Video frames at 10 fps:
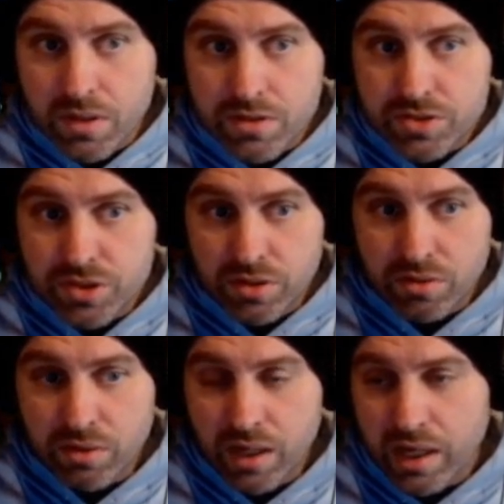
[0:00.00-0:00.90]

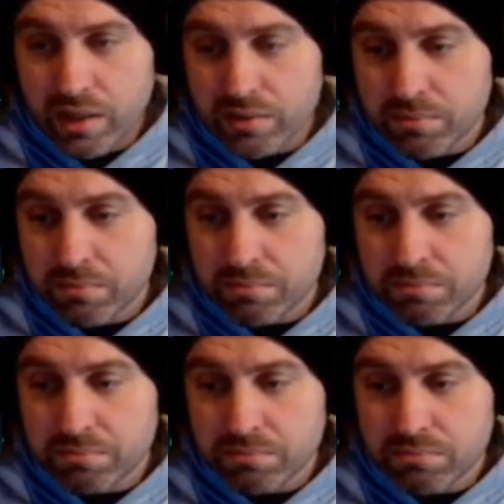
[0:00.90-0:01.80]
So I'm
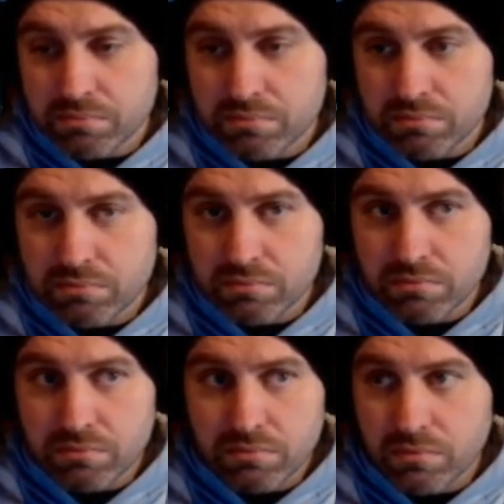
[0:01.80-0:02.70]

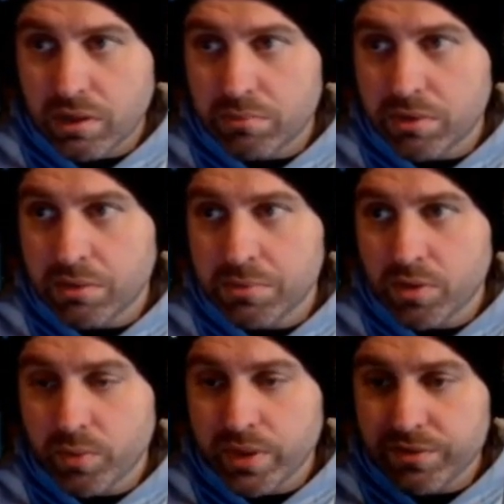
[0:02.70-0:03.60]
on my
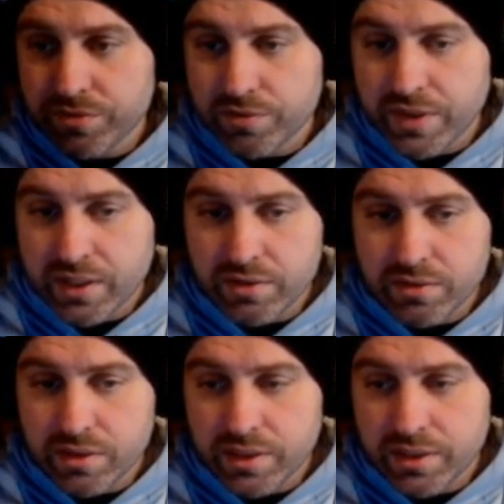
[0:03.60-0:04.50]
way for that,
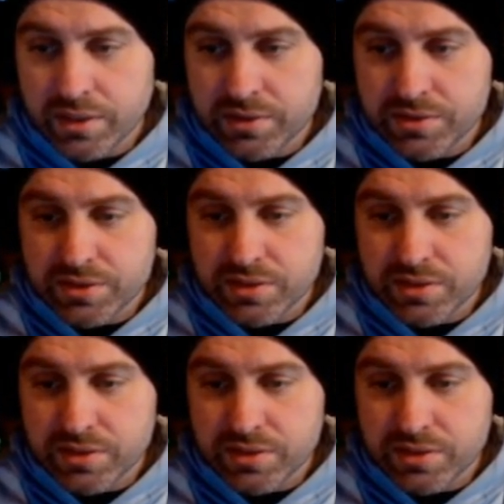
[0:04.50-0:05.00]
and